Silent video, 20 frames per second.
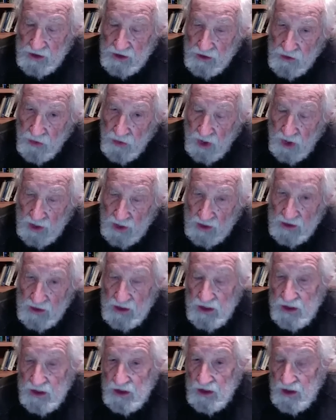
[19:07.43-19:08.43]
quietly
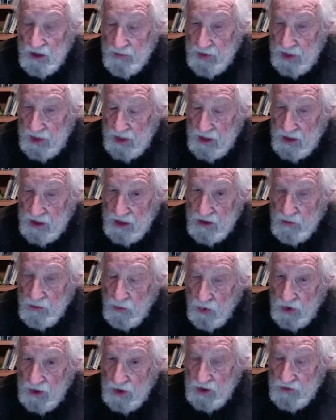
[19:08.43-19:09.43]
eliminated
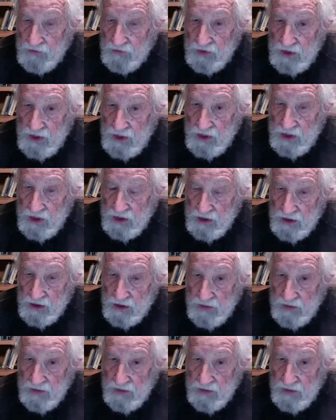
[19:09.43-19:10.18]
one after the other.